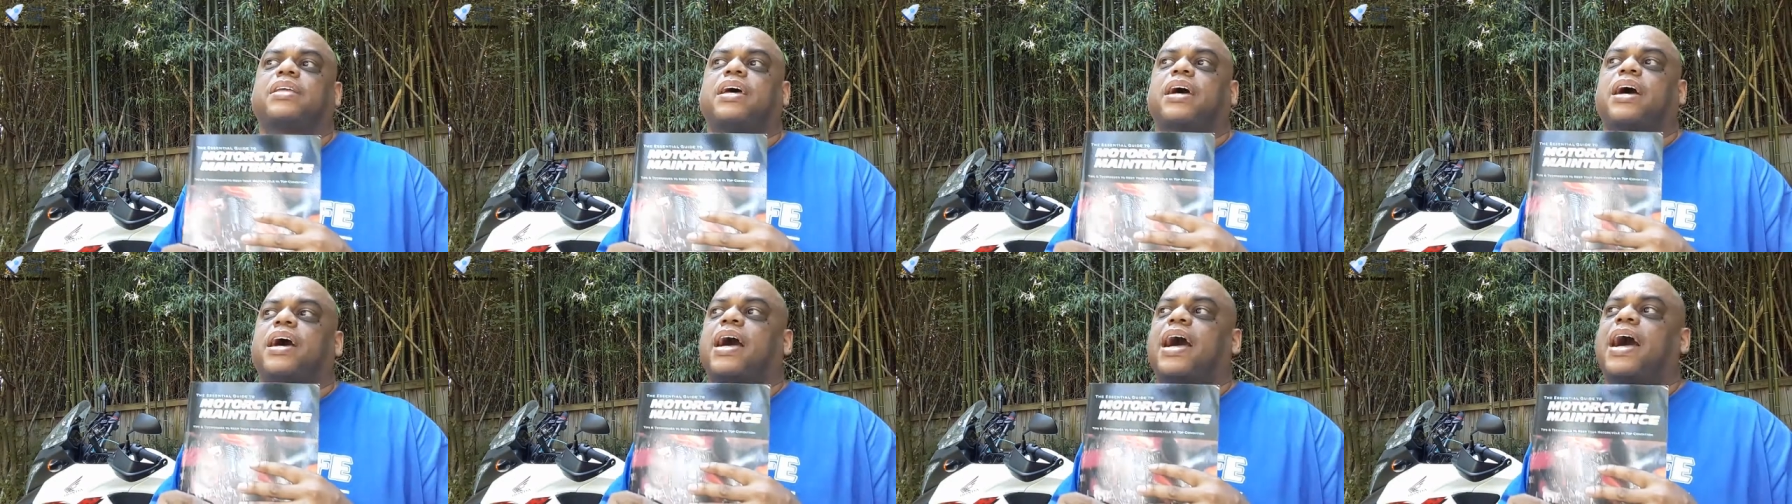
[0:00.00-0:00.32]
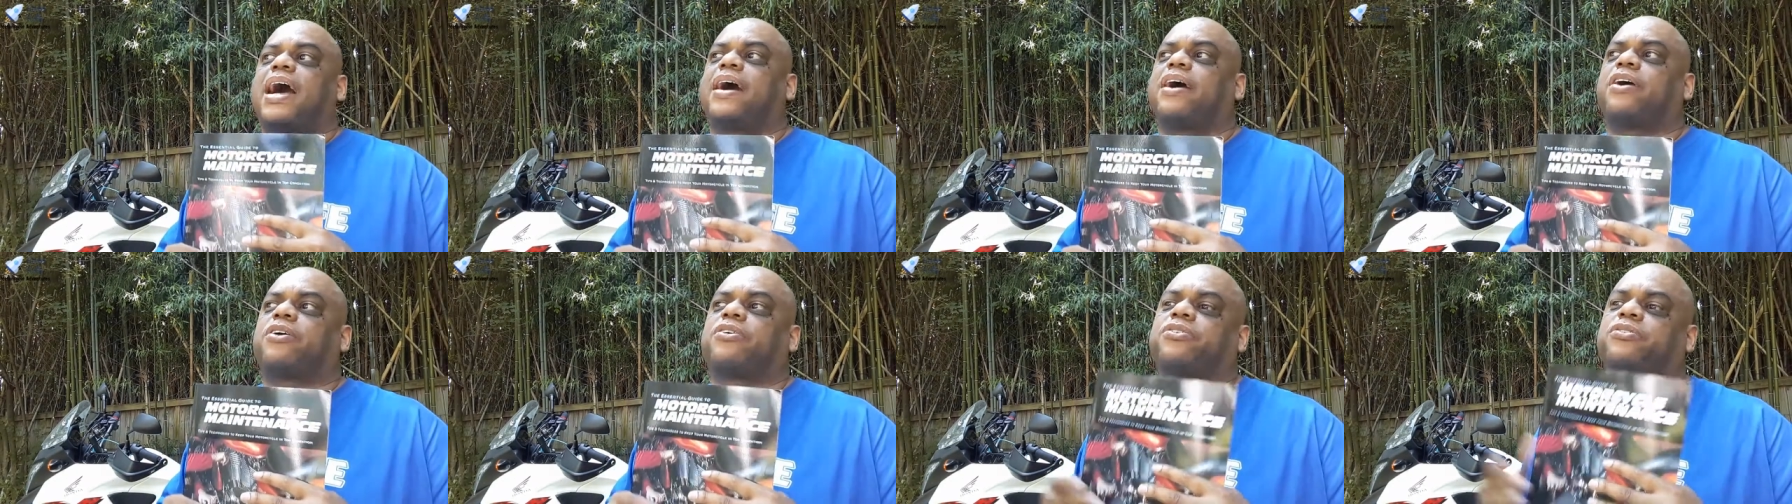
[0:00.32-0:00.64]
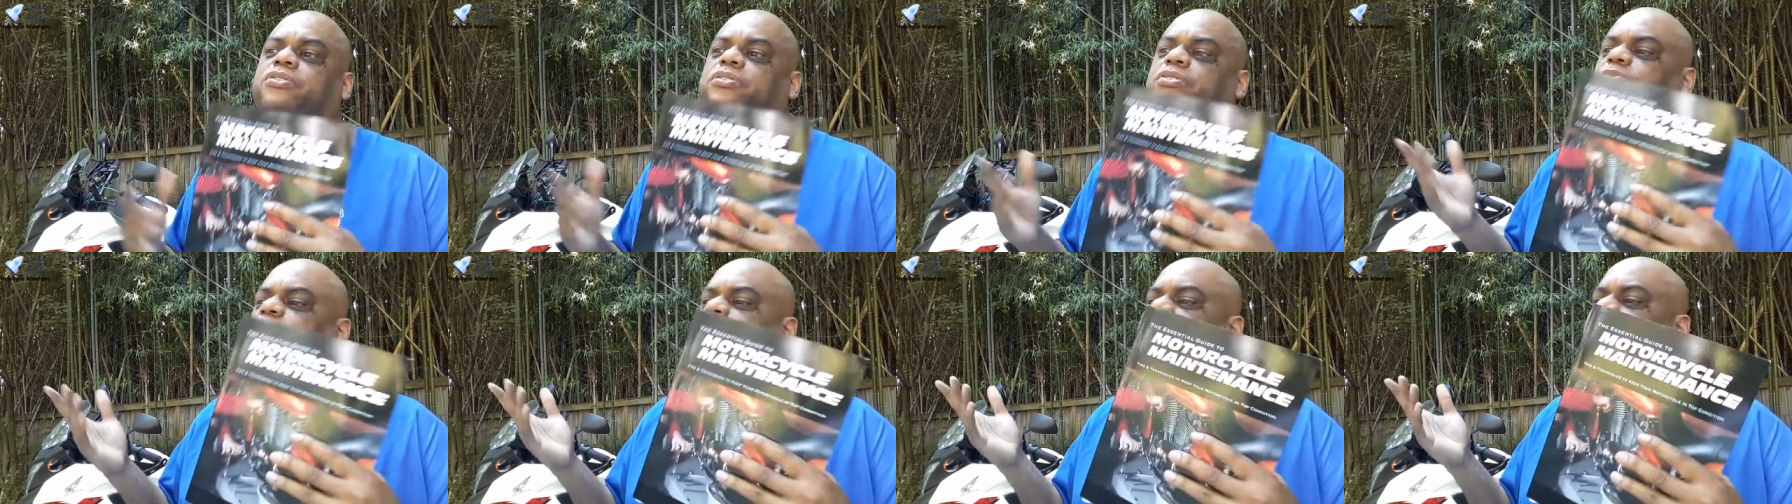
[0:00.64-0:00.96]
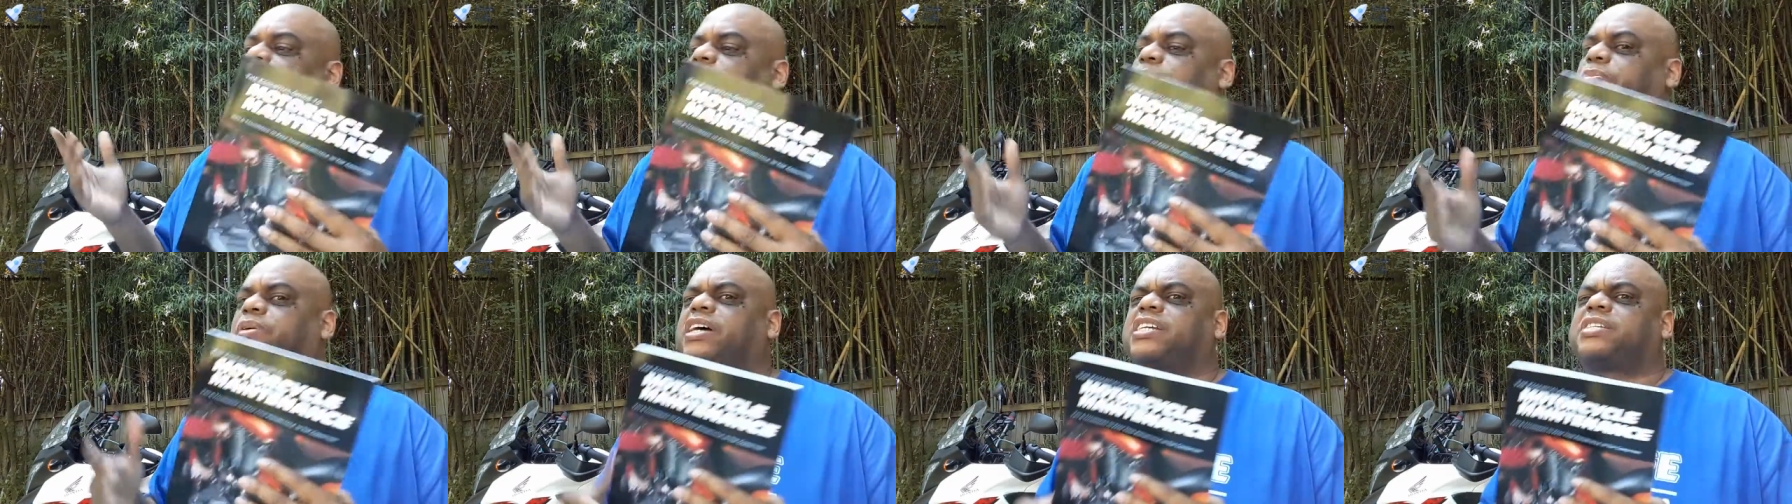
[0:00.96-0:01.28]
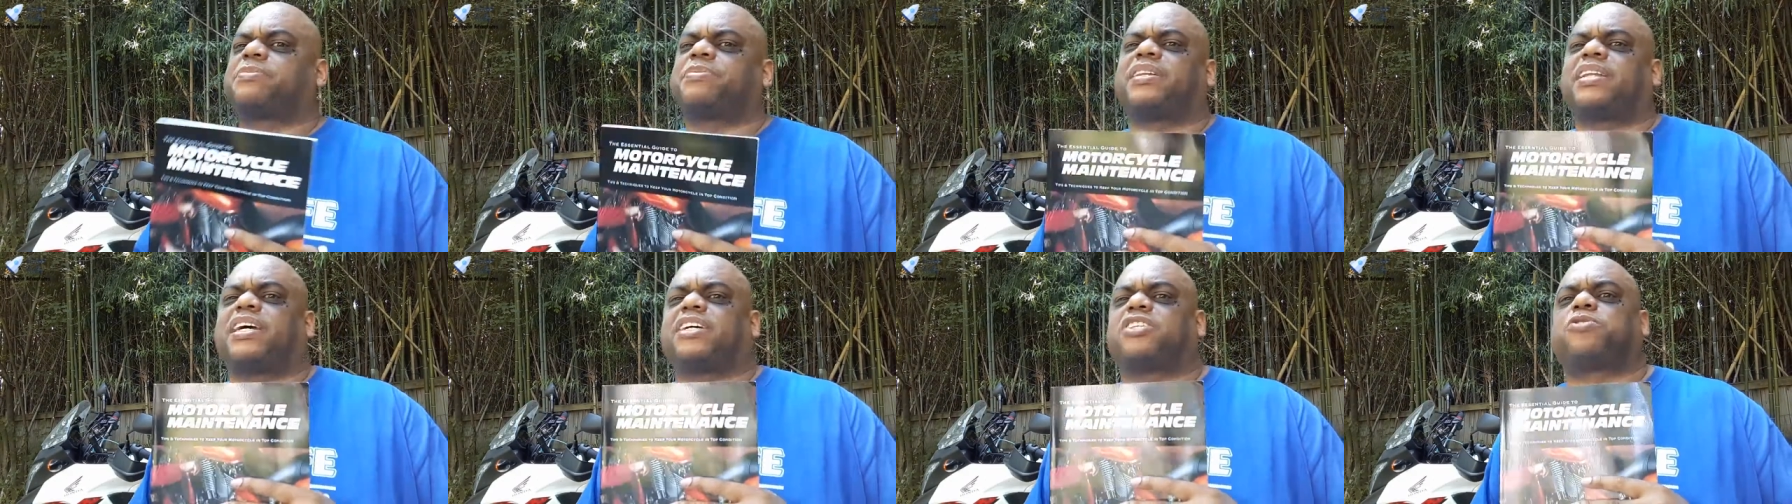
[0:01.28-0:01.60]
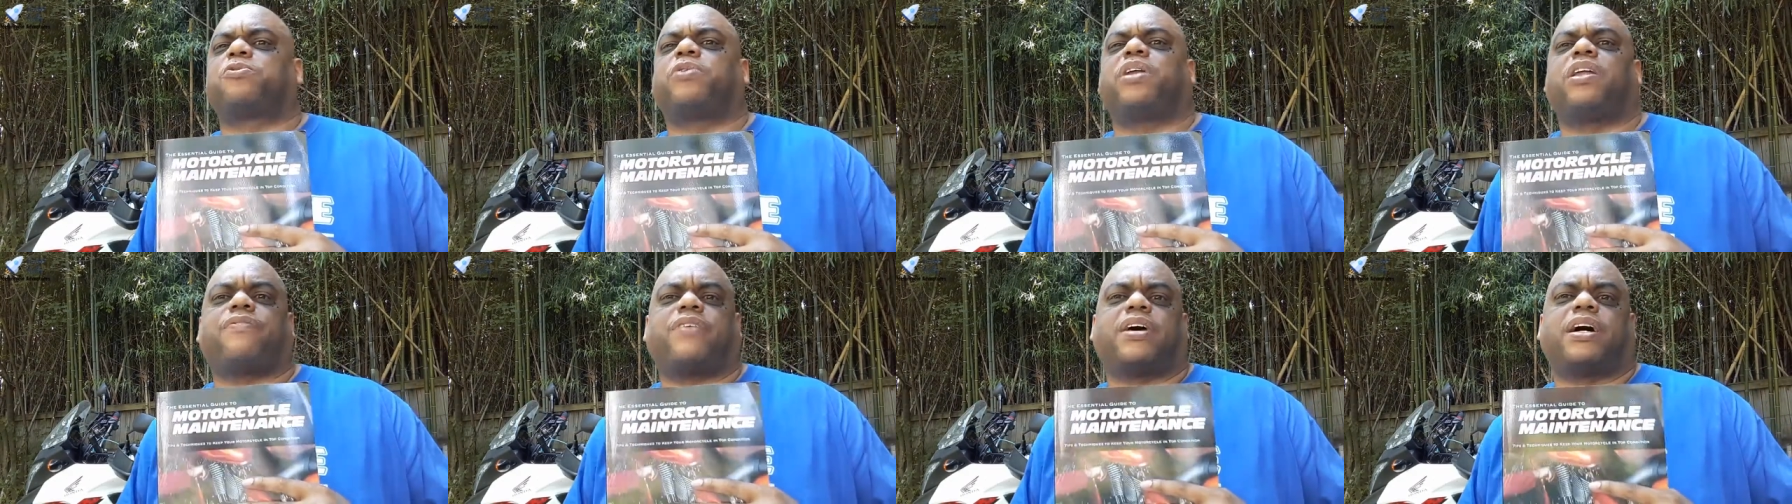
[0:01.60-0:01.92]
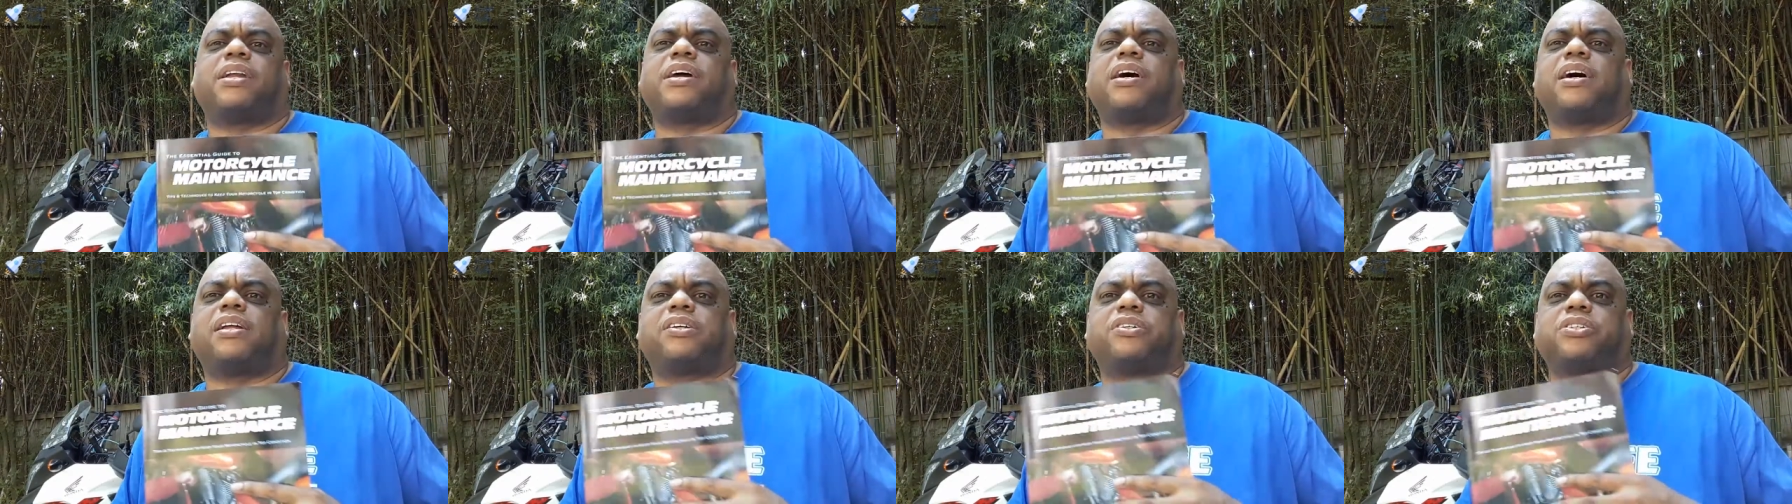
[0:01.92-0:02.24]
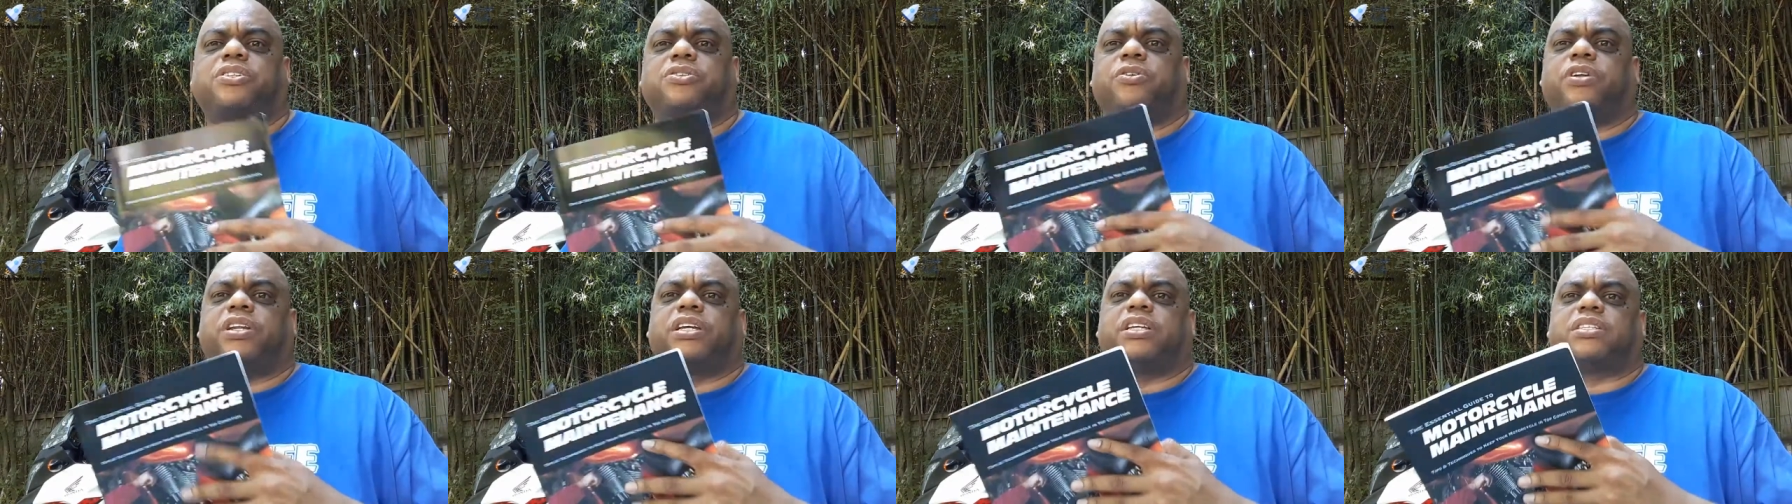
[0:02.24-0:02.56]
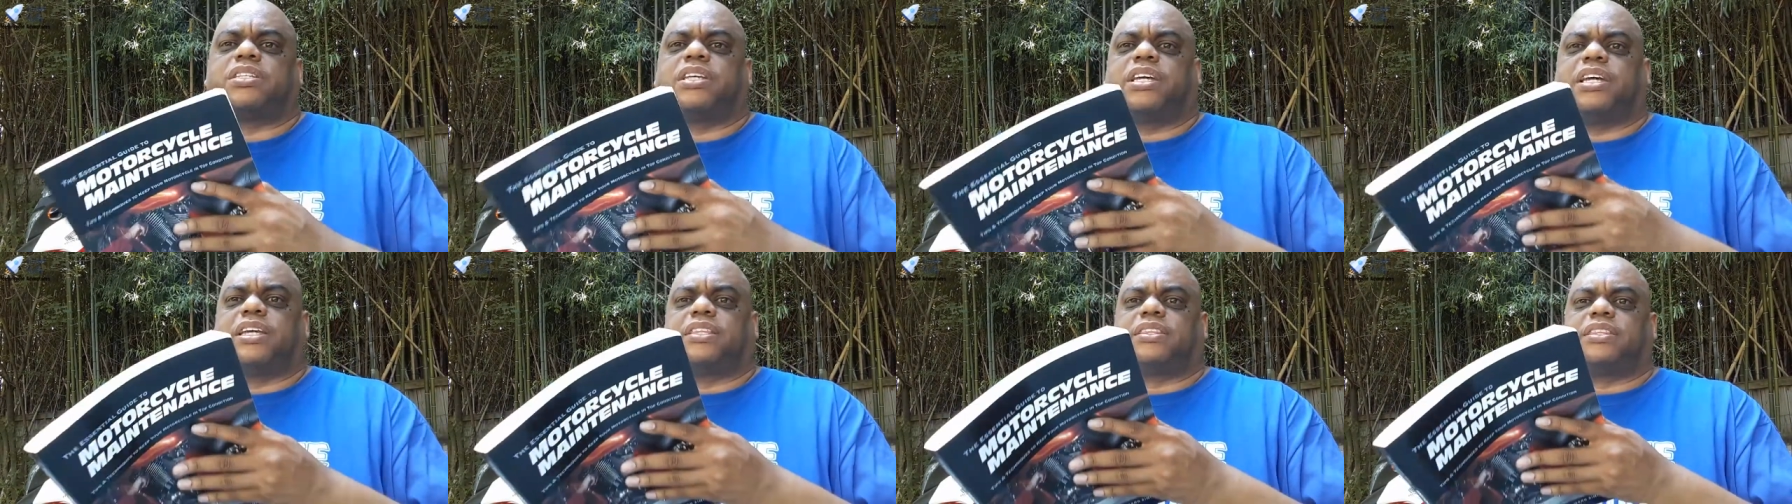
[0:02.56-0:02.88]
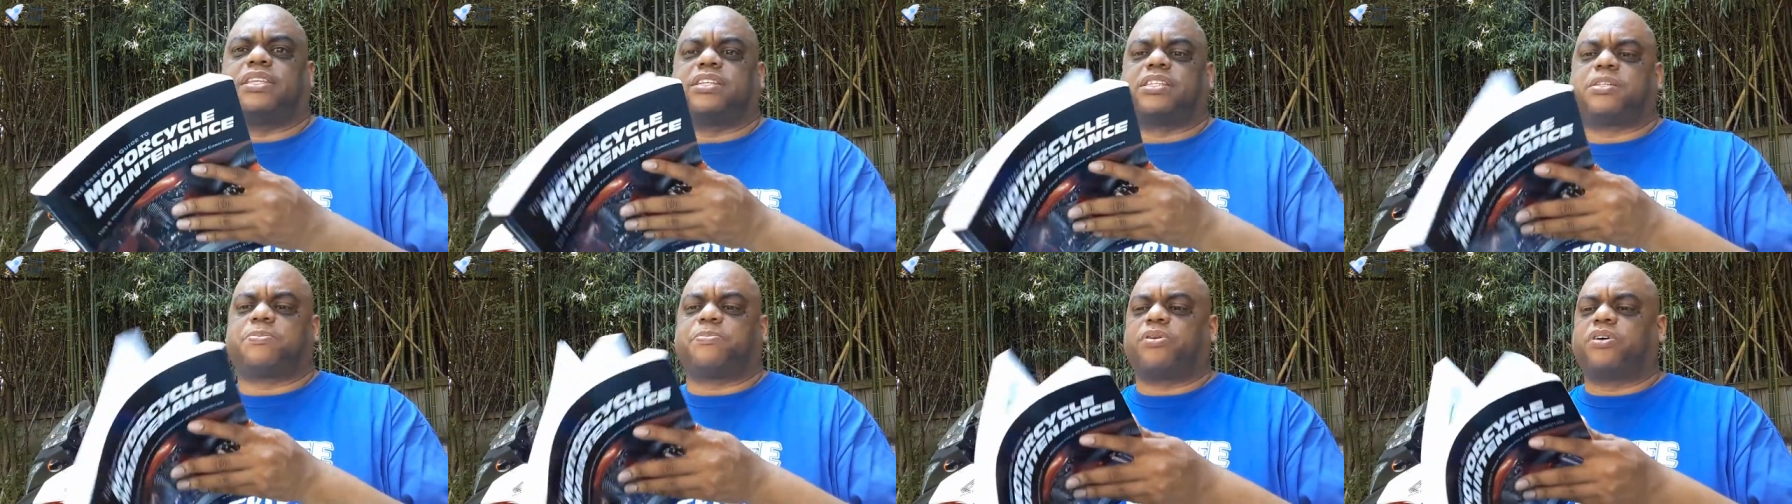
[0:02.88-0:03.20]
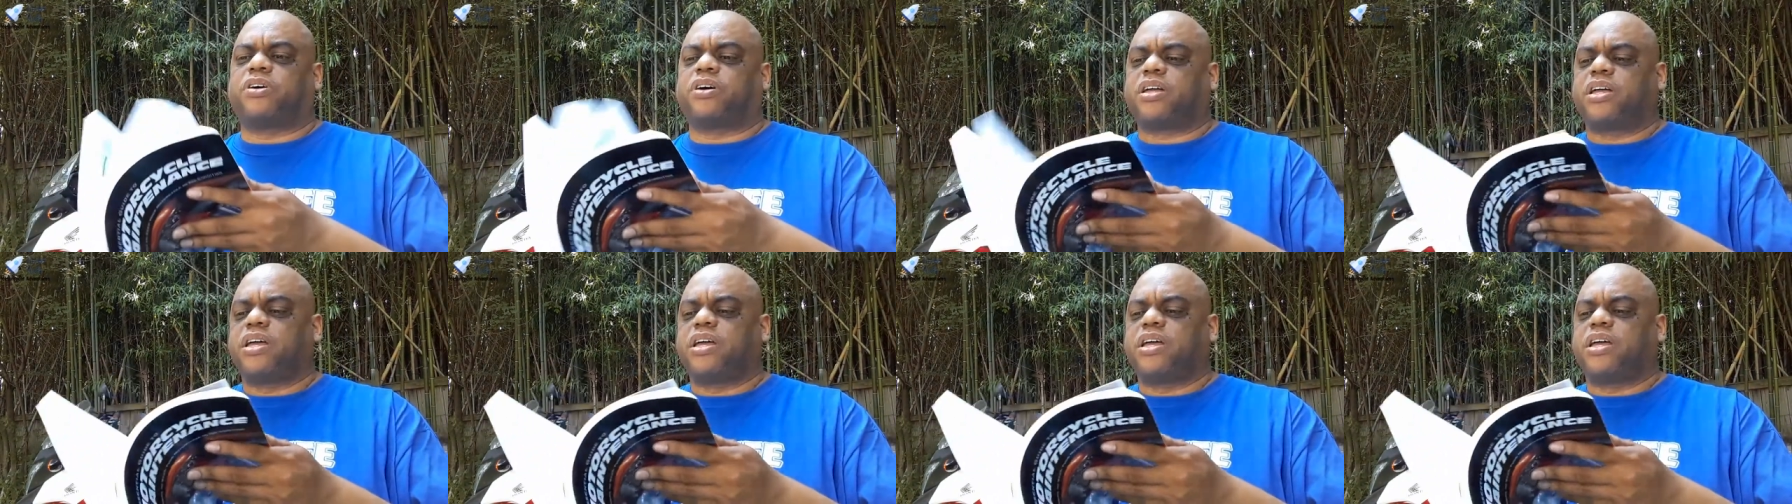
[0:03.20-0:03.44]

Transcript: I don't remember. I spent like $25 on it to get this book.